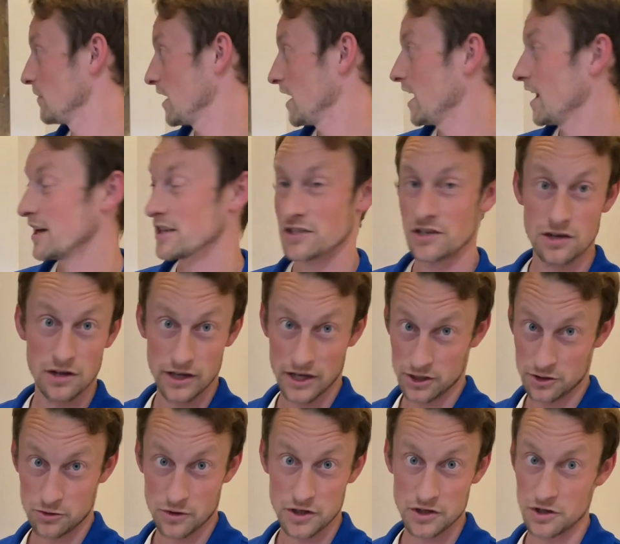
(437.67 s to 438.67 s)
As an
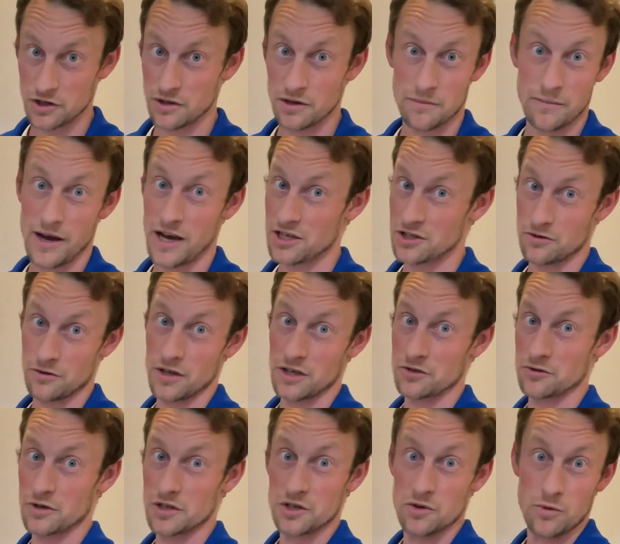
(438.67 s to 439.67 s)
electrician, a master
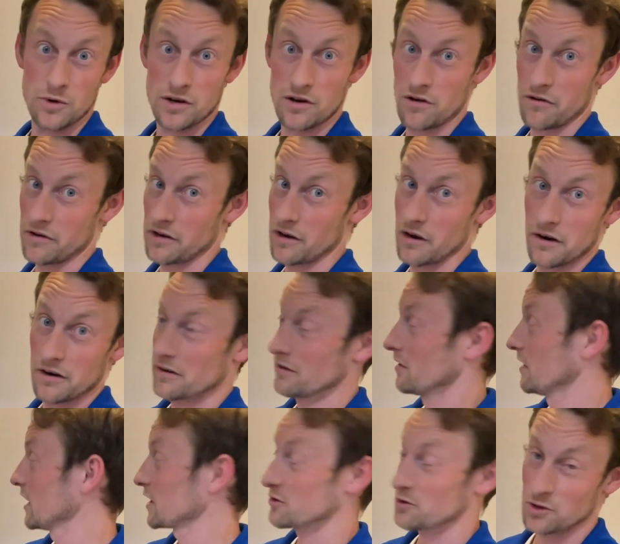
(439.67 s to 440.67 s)
electrician working on
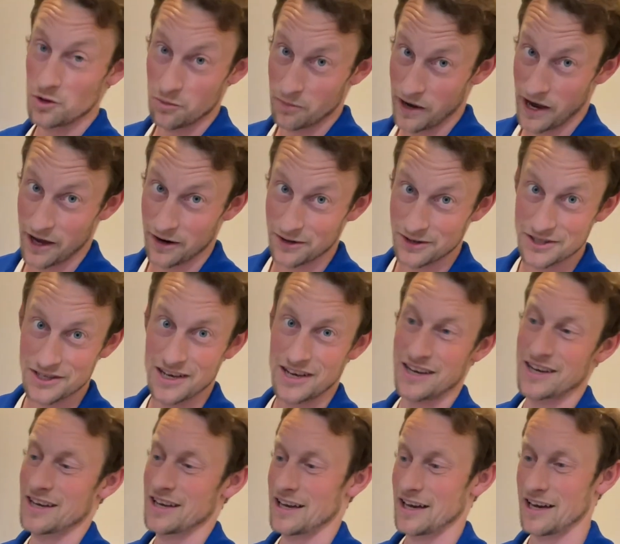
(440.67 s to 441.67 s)
electrical panels,
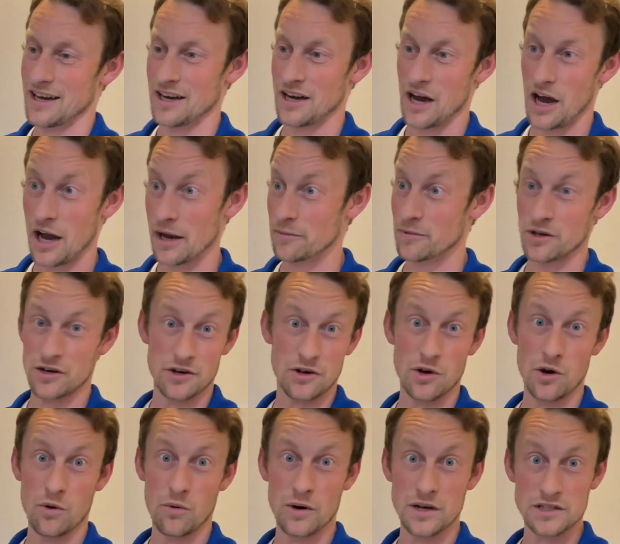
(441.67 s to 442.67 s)
I'm going to
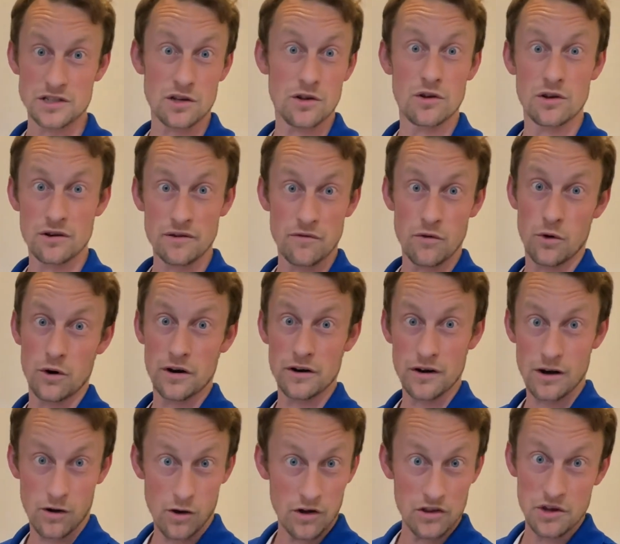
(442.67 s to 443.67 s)
know what to look for
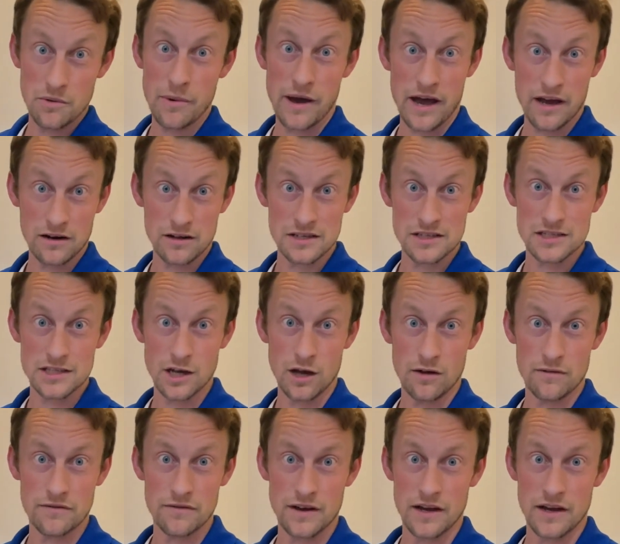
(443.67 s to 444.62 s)
on the panel itself.